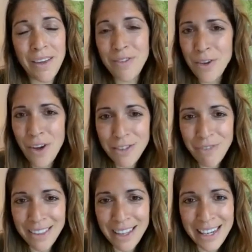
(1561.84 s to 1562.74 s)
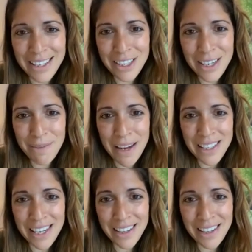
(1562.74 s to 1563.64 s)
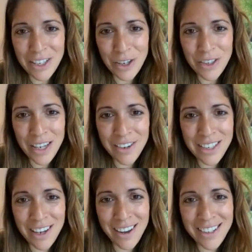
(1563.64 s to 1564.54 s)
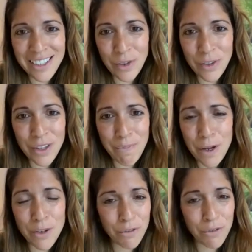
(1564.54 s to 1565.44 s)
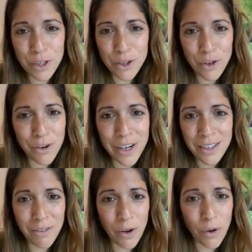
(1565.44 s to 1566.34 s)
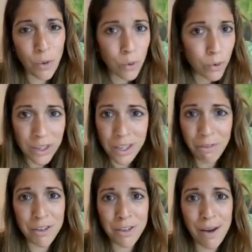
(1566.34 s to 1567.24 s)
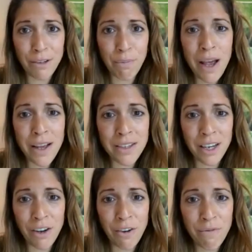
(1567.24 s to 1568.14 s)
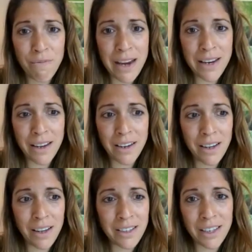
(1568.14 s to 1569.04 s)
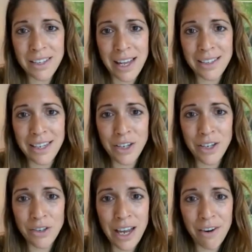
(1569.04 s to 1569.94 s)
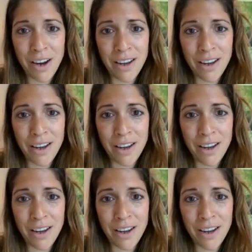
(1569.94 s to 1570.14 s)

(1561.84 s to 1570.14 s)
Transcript: you guys read the leadership magazine that doTERRA does? All the beautiful stories of all the different types of person who've made it a success in doTERRA.